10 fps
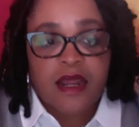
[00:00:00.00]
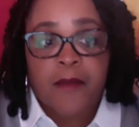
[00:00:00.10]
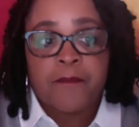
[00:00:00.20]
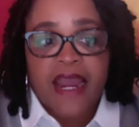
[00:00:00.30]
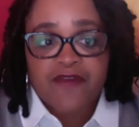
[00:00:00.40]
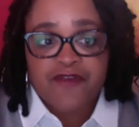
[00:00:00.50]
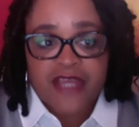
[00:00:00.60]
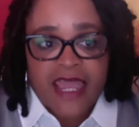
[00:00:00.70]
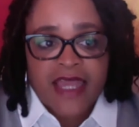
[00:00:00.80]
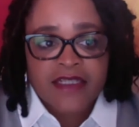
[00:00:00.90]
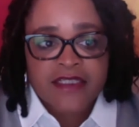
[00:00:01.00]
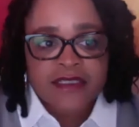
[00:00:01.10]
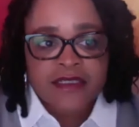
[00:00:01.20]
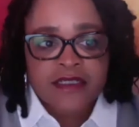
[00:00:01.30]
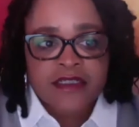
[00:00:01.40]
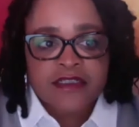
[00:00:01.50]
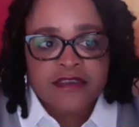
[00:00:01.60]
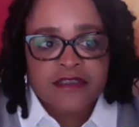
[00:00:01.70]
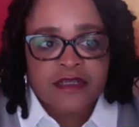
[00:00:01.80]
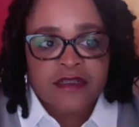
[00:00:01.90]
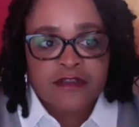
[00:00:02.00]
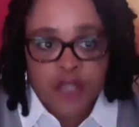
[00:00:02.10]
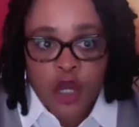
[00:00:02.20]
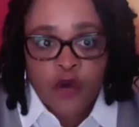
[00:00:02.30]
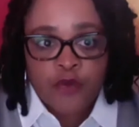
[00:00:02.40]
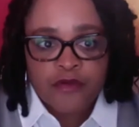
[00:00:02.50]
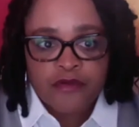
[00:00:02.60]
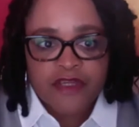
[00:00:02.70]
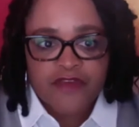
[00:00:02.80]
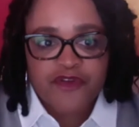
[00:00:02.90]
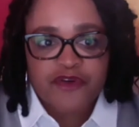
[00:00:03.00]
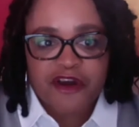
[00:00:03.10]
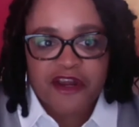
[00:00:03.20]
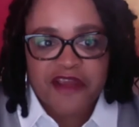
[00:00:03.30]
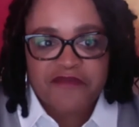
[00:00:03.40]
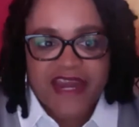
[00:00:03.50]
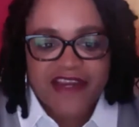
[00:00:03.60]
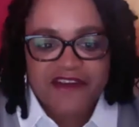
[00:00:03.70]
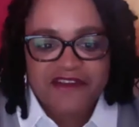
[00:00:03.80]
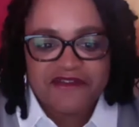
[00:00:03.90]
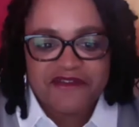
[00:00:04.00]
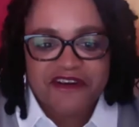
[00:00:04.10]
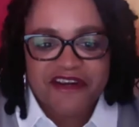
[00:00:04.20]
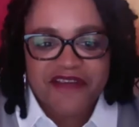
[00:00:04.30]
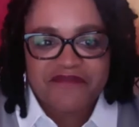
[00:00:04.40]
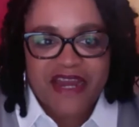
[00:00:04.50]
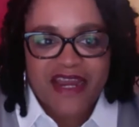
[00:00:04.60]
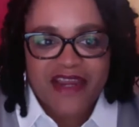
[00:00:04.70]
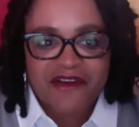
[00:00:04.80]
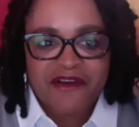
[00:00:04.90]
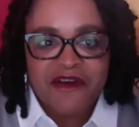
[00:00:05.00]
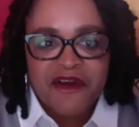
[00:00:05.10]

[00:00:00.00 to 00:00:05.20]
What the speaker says: my reaction is no. If you are a buyer, you are a buyer.